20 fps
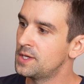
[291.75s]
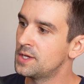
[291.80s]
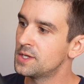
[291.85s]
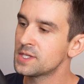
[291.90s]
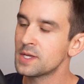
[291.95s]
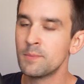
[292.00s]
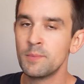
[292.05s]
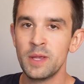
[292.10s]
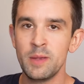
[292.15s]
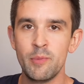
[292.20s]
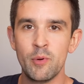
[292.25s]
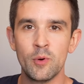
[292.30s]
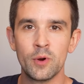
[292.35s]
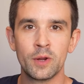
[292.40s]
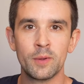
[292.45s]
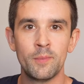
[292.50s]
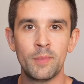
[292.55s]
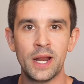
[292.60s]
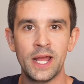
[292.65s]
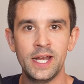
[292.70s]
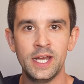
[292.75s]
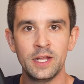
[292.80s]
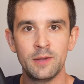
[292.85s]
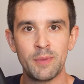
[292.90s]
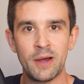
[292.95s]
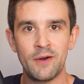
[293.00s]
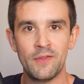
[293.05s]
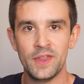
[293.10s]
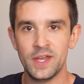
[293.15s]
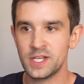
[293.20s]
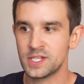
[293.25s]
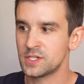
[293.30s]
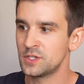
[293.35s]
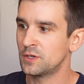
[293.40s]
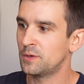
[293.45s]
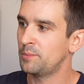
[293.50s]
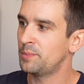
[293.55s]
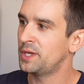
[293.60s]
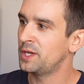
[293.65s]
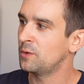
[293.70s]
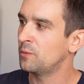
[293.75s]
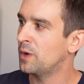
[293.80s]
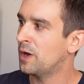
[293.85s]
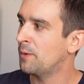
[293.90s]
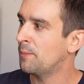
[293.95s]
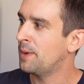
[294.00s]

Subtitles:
Some people were complaining about this not being well